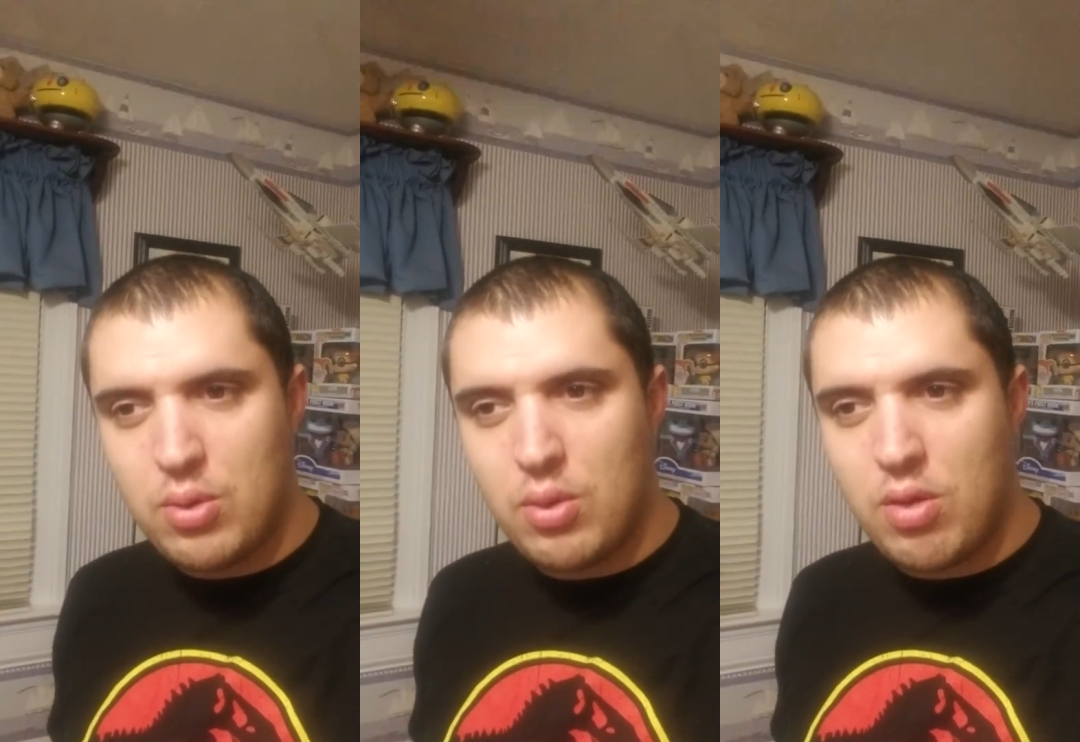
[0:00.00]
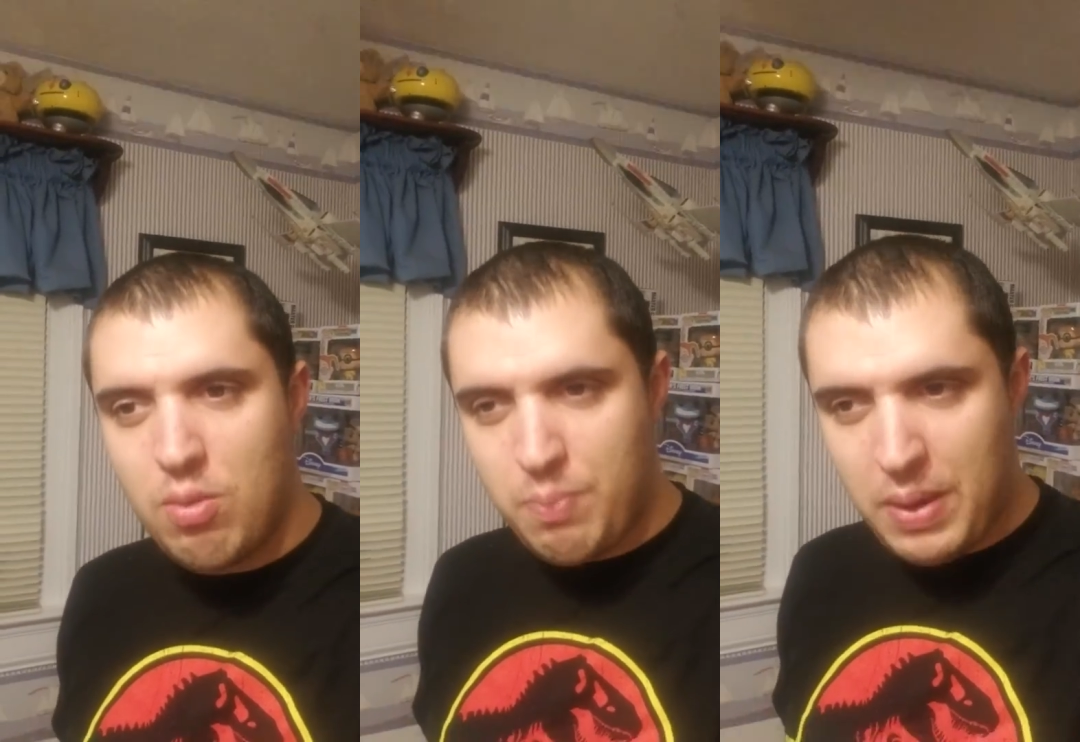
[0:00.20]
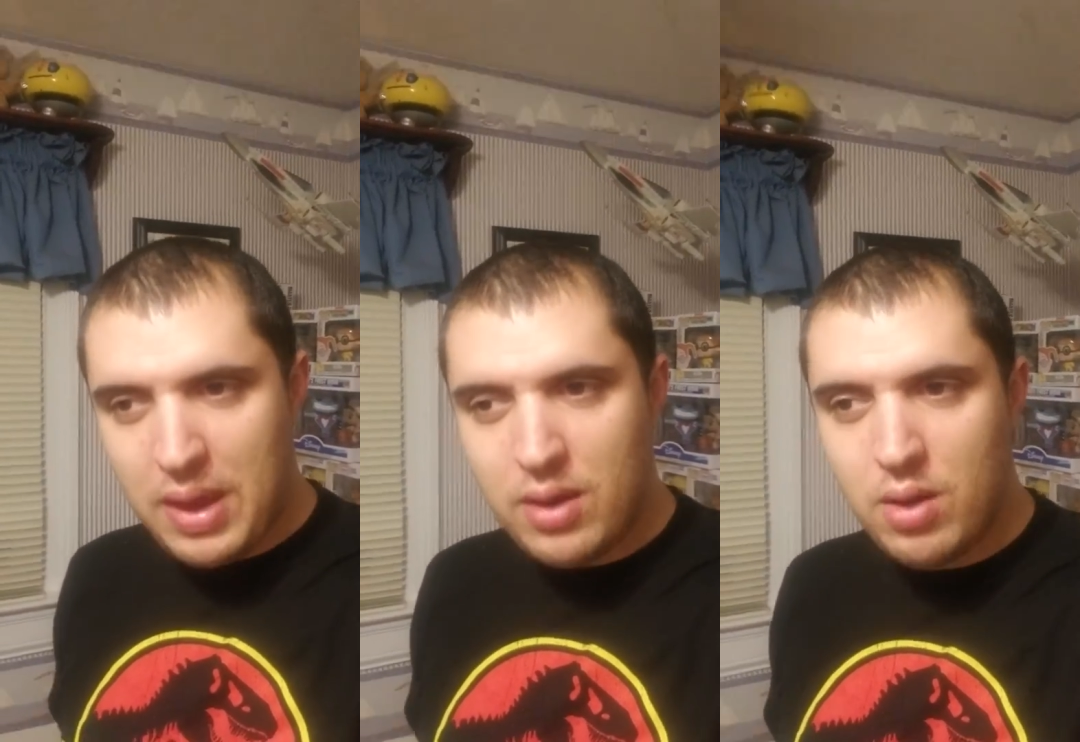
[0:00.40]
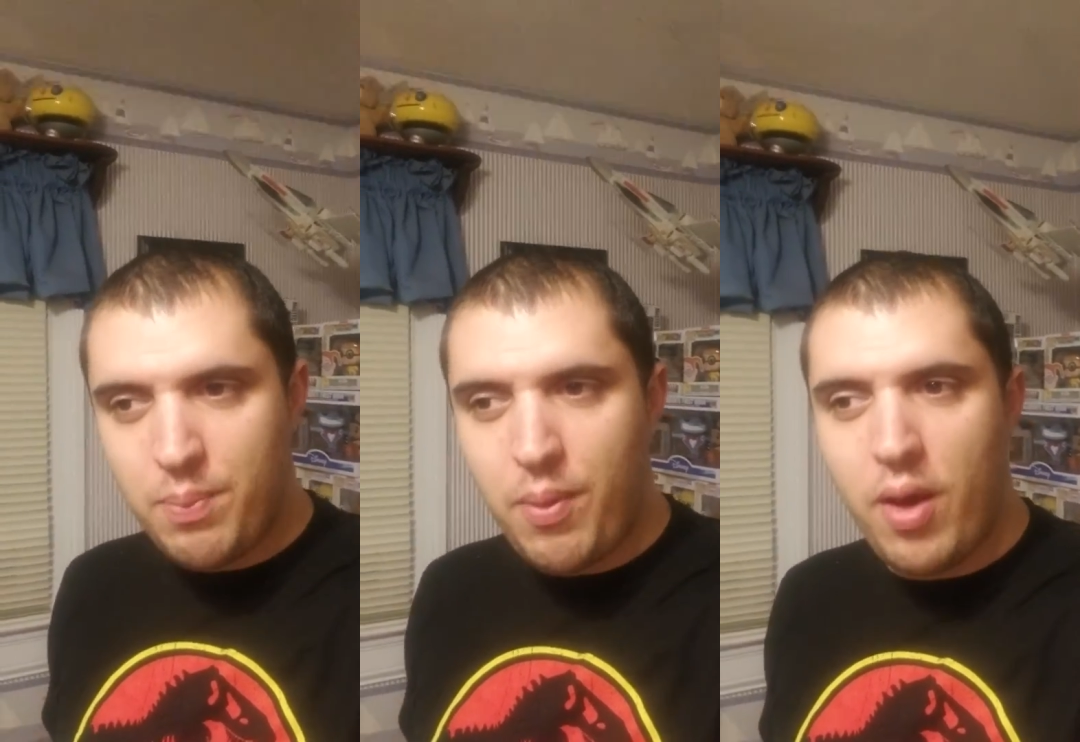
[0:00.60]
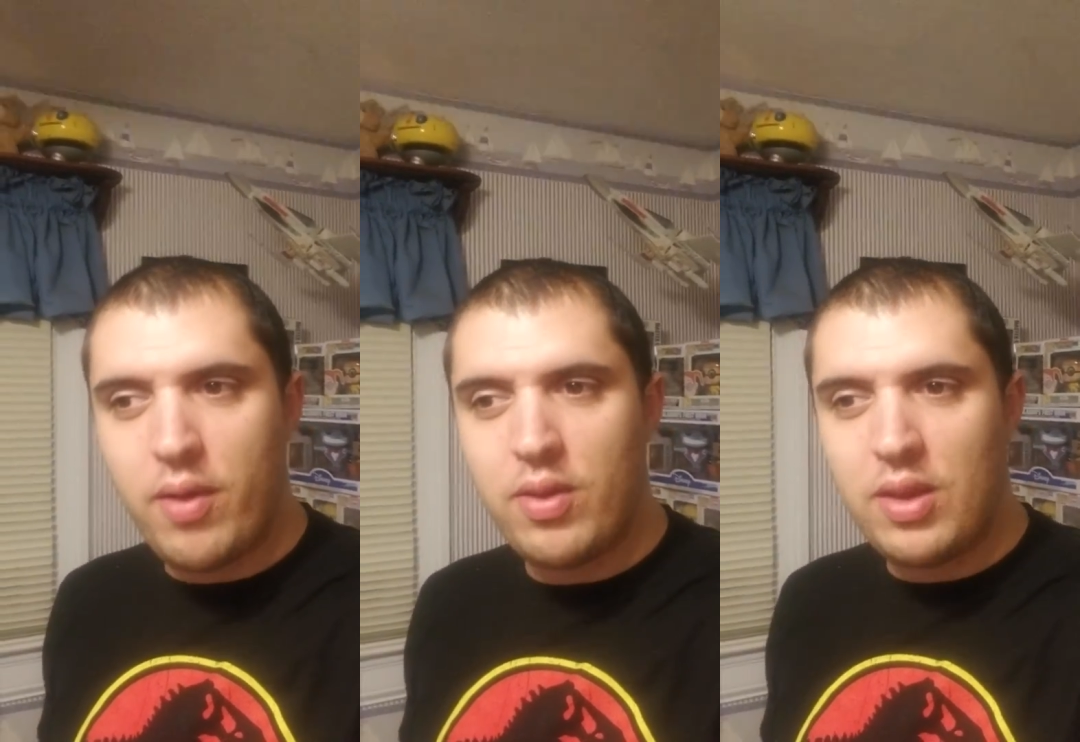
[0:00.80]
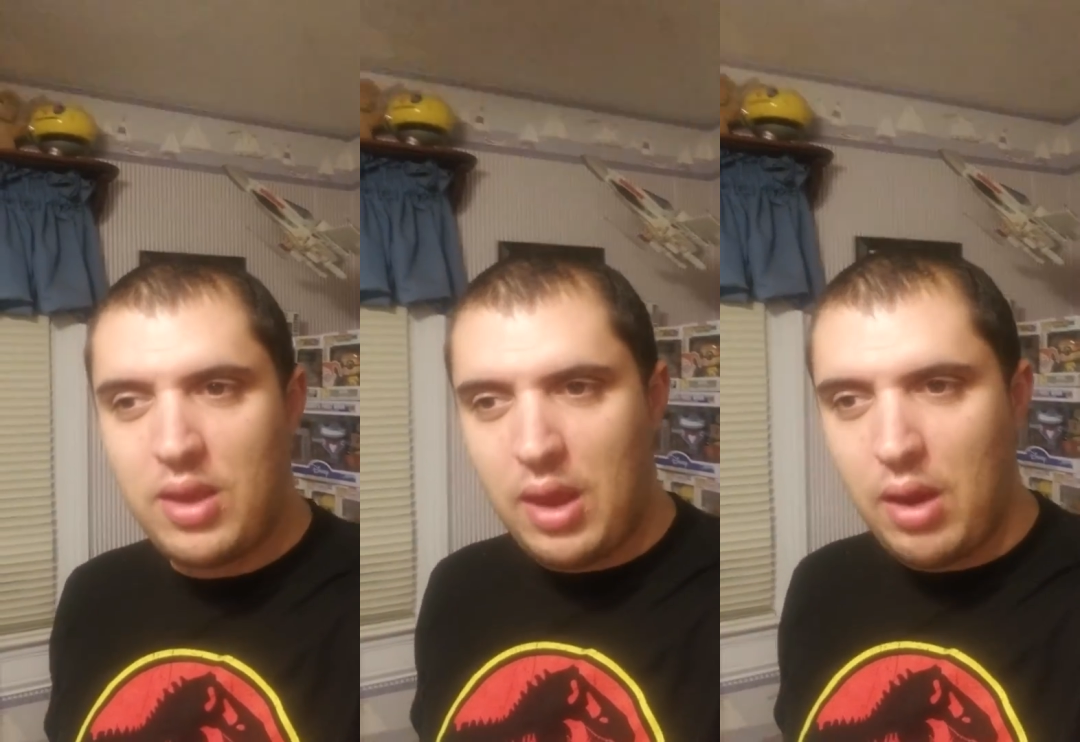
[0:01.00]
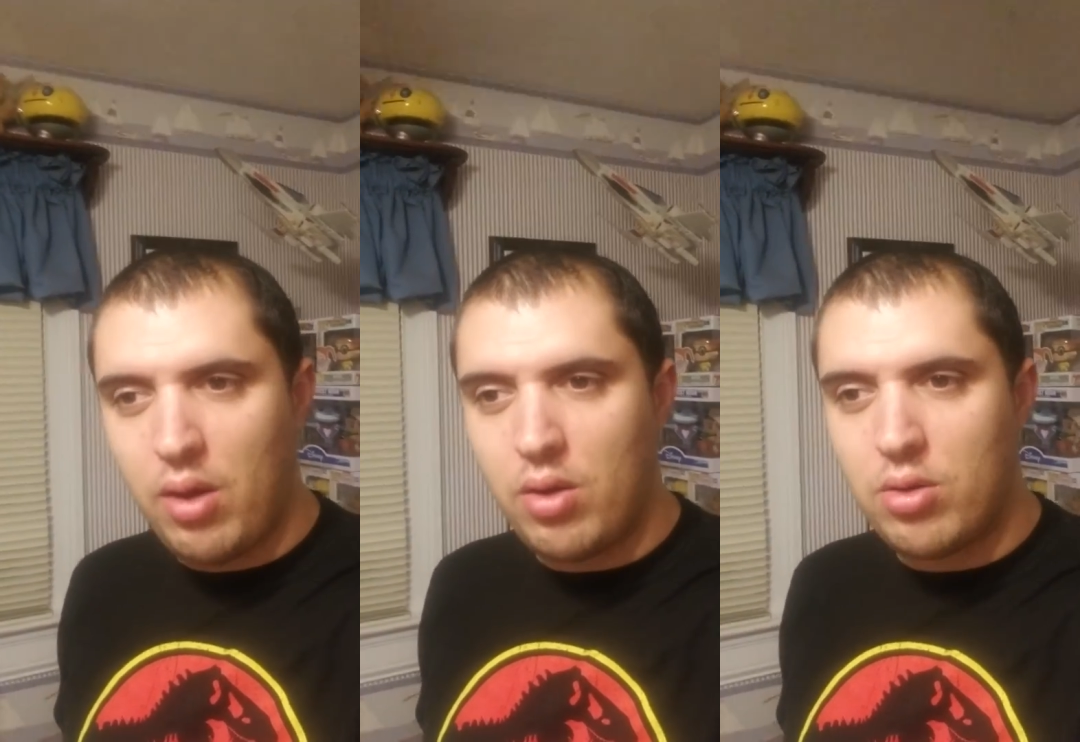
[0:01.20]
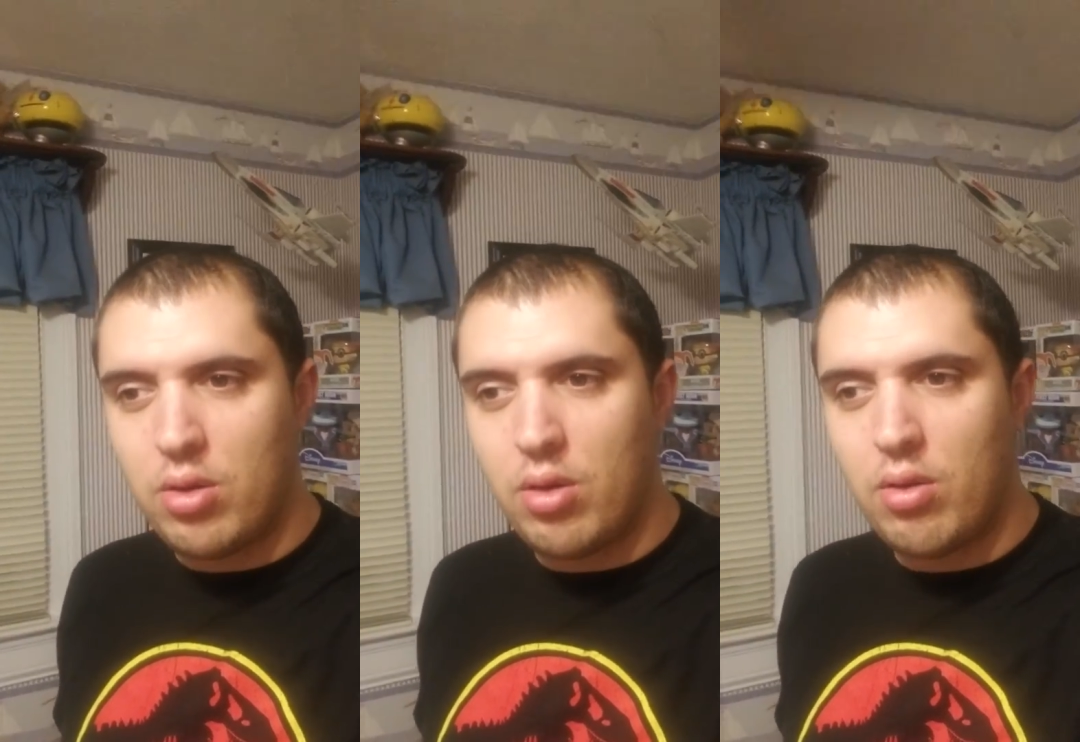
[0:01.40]
to expand upon the
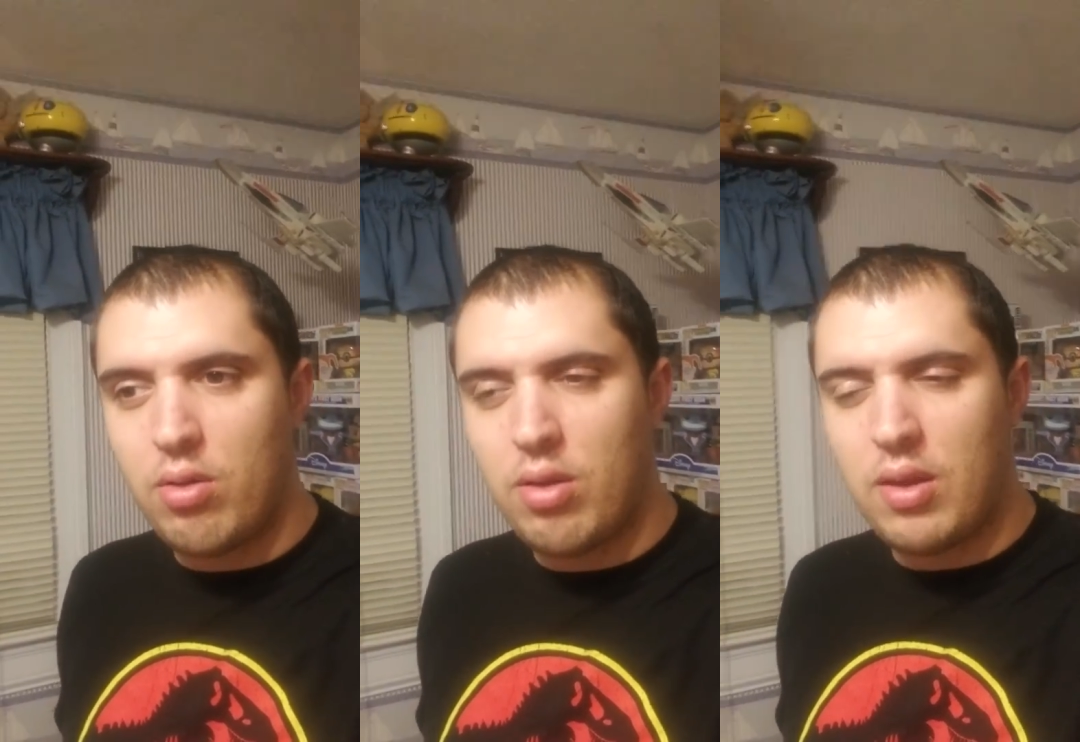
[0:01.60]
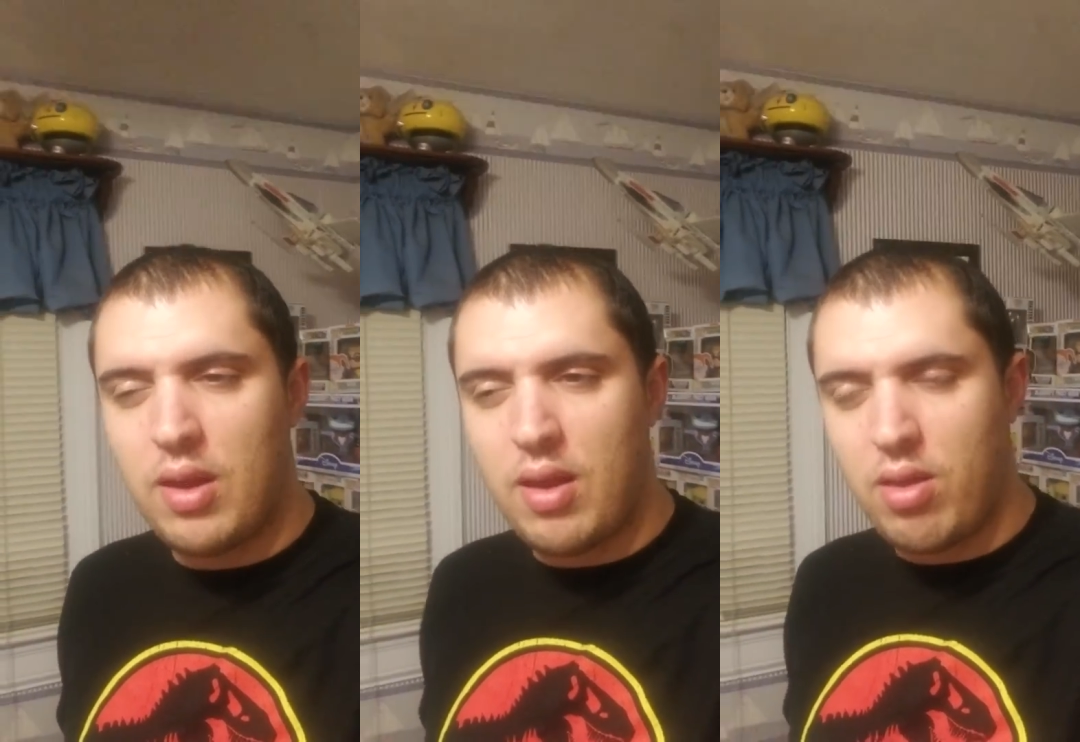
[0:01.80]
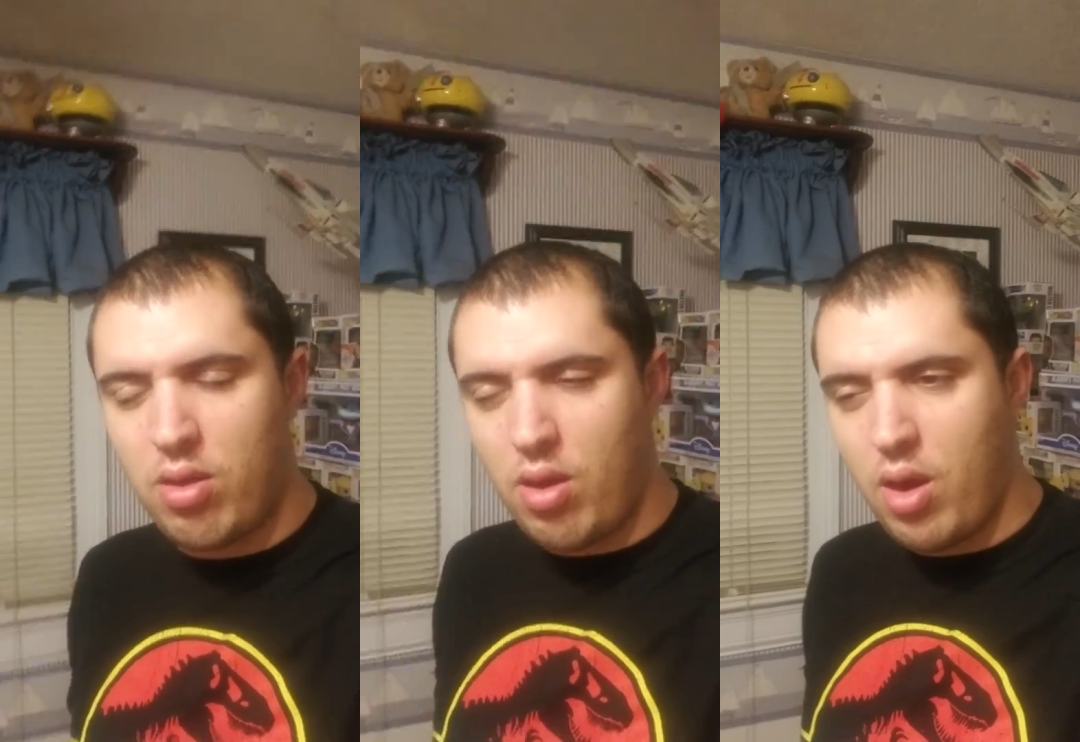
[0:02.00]
characters, and as